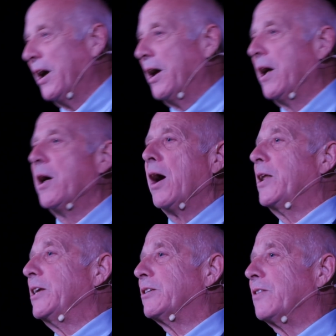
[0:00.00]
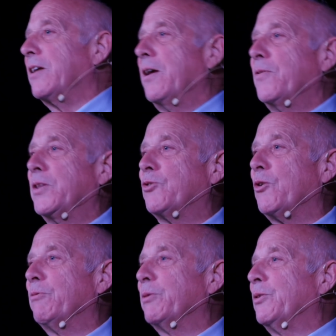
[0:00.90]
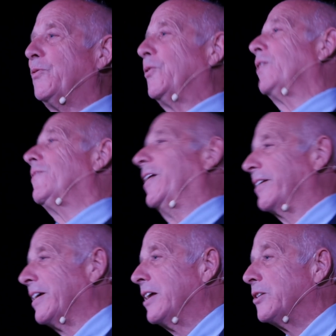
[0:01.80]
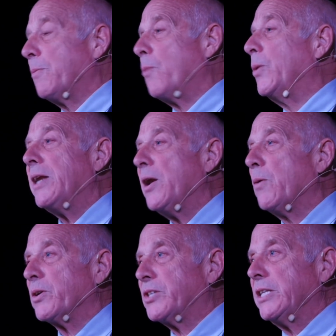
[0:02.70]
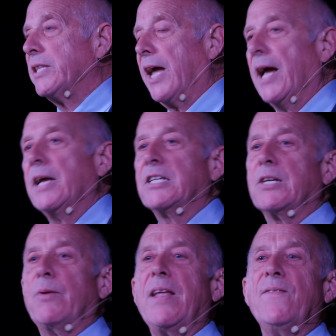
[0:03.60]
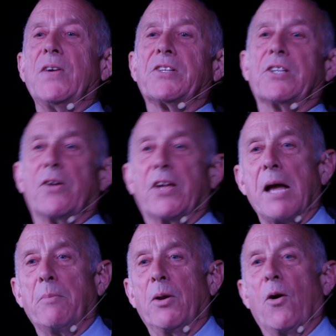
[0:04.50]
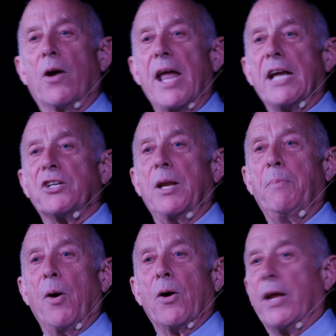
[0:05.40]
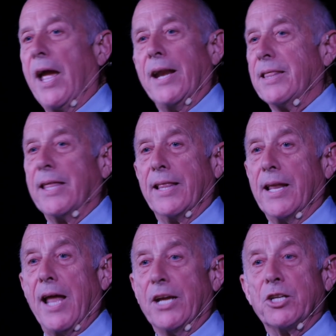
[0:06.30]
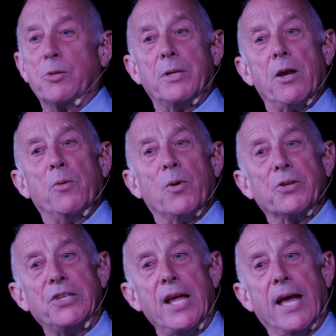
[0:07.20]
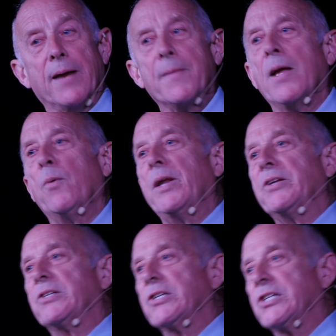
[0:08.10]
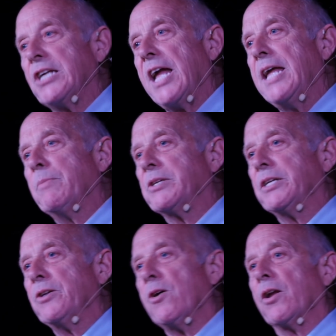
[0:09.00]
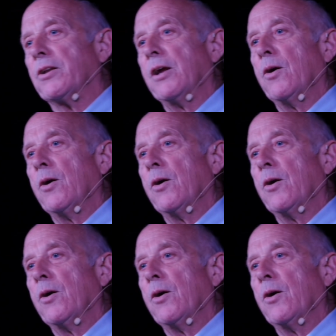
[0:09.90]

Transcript: And it's the drawing room is full of it. So, but we don't know what's in there. So any visitor could come along and actually pocket anything they like because we don't know what's there. Well, it's the same, is it not?